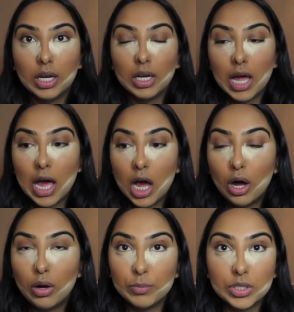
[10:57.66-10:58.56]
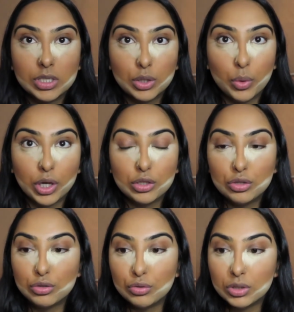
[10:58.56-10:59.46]
And now I'm just going
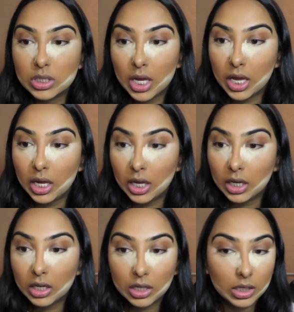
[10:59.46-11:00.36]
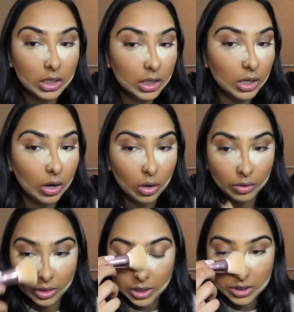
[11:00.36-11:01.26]
to take
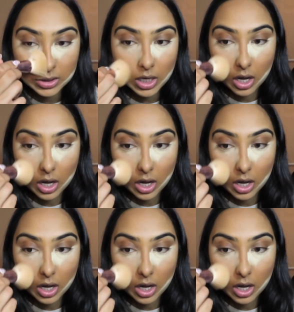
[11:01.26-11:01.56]
all this